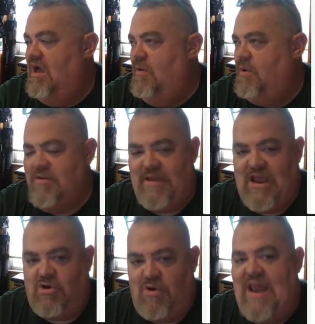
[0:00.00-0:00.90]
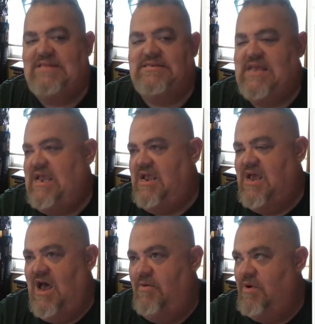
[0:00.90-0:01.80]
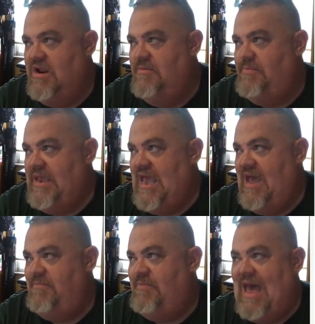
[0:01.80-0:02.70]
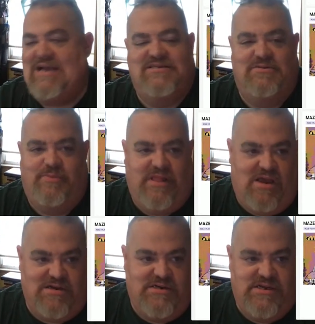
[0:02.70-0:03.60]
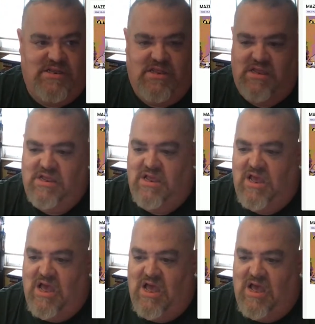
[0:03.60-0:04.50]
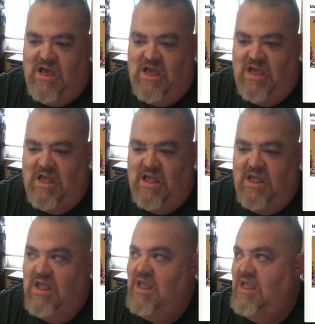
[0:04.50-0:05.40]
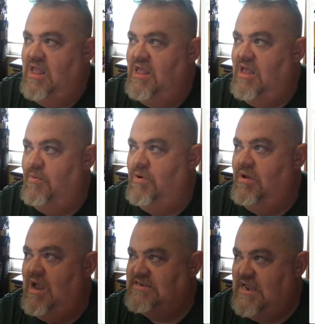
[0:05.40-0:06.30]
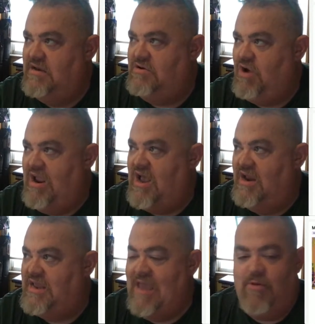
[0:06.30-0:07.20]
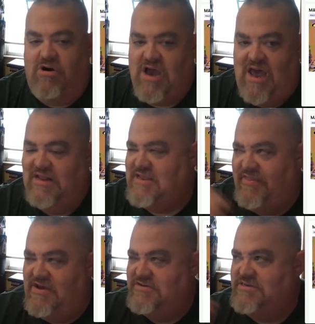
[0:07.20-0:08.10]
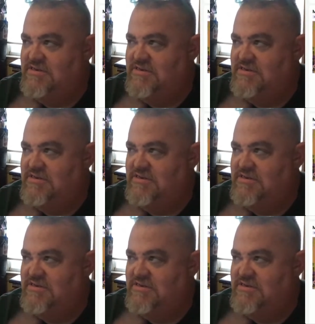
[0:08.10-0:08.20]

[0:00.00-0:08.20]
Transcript: We're going to be at Granite State Con. We're going to be at PAX Unplugged. I said Grand Con. Gamehole Con. I said those.